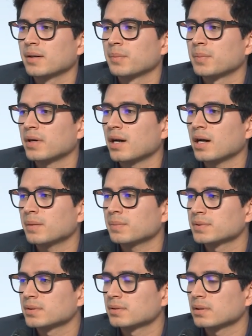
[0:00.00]

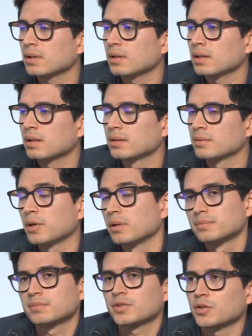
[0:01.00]
perhaps, well,
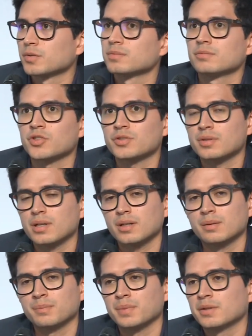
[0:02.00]
so just
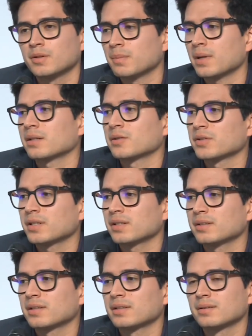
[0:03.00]
a bit of background
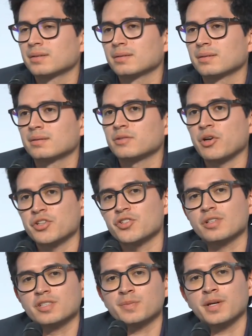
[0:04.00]
here, the
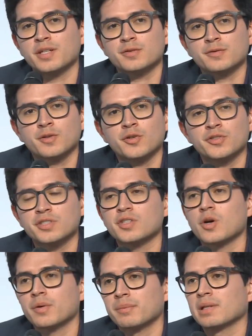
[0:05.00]
traditional space, of course, is
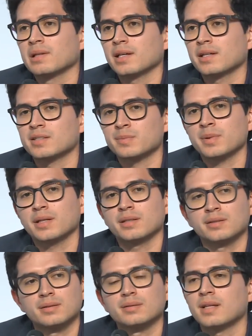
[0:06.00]
government-led
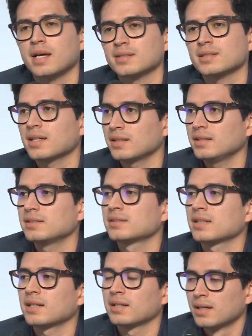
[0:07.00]
space, NASA,
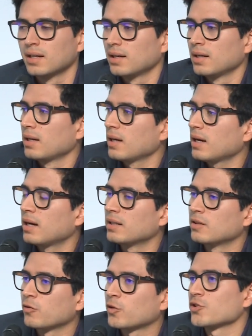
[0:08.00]
ESA,
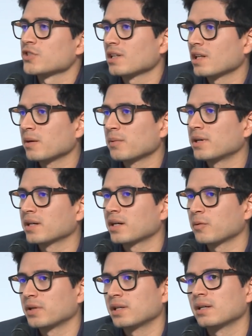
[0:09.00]
and of course in Latin
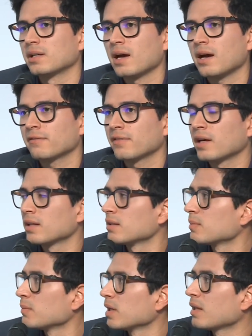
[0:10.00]
America we didn't have that.
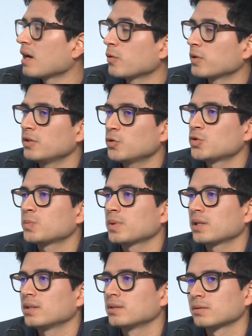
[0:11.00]
But now with new
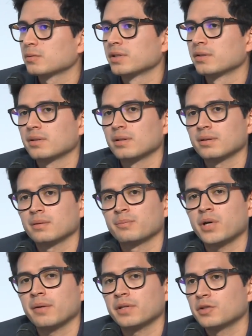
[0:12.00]
space, with
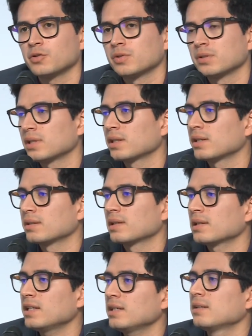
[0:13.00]
private industry taking the
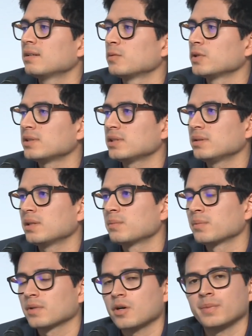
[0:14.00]
lead, we see
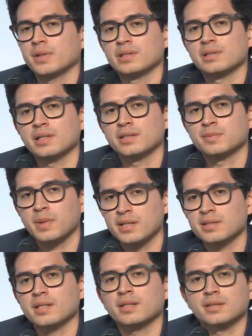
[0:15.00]
companies like
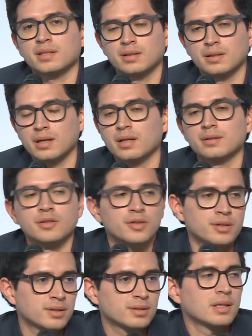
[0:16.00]
SpaceX and the
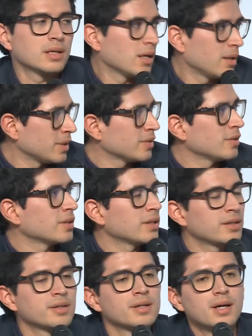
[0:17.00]
others like Amazon
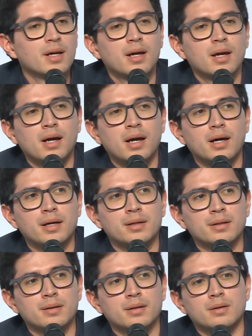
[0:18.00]
here.
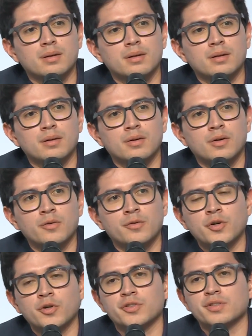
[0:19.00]
And of
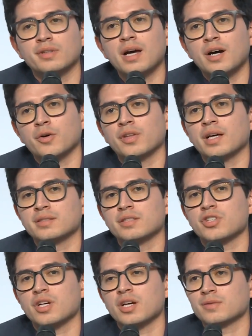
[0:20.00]
course, now that's the
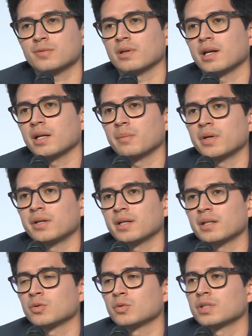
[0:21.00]
chance for Latin America
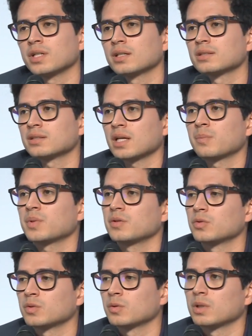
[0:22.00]
to take a step
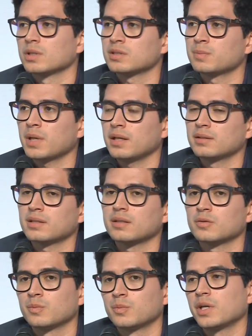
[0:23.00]
into what space and
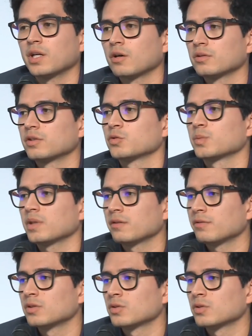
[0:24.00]
to bring all those benefits